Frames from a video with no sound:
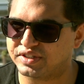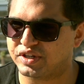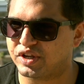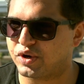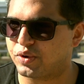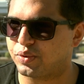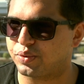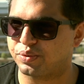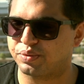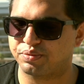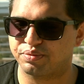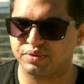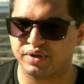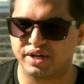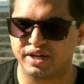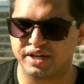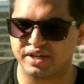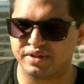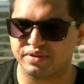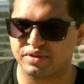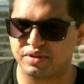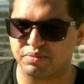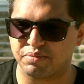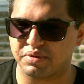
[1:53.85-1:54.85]
You know,
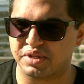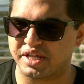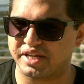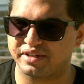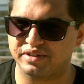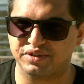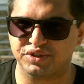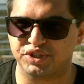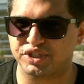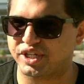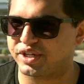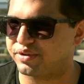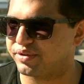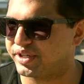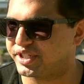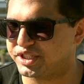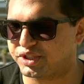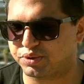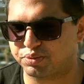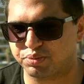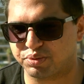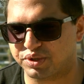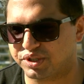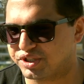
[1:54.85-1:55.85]
the millennial
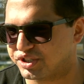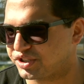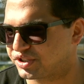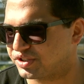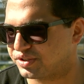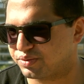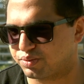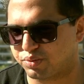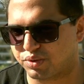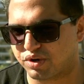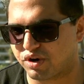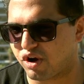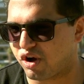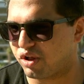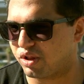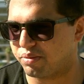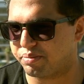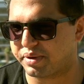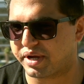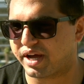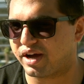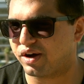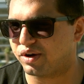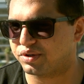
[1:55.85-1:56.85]
generation, we're all
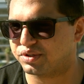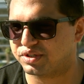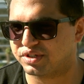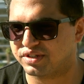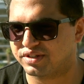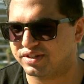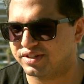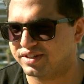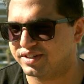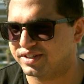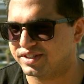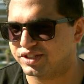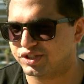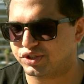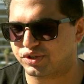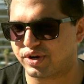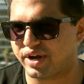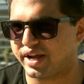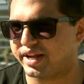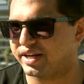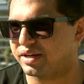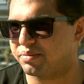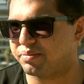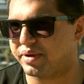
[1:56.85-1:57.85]
about
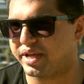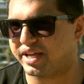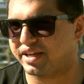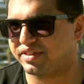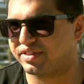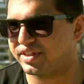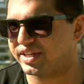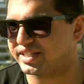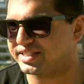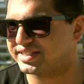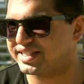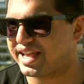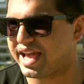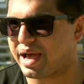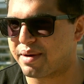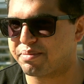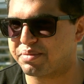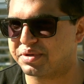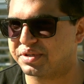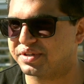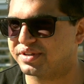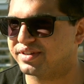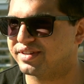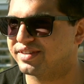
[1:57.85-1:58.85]
trying to make things
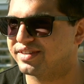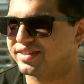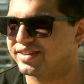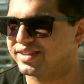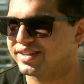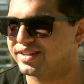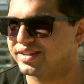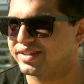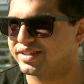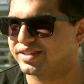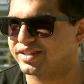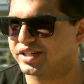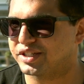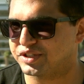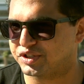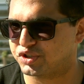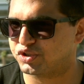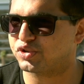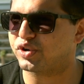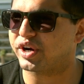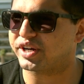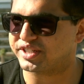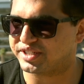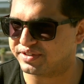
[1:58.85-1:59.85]
happen
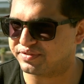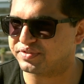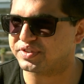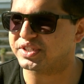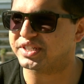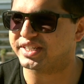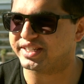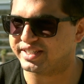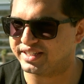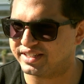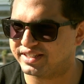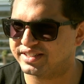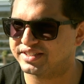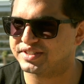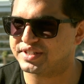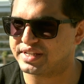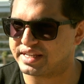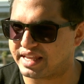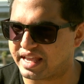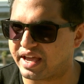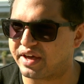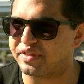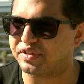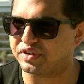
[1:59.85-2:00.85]
constructively
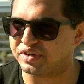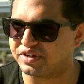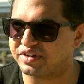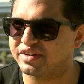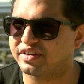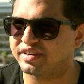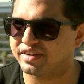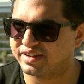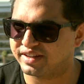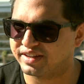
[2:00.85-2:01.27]
together.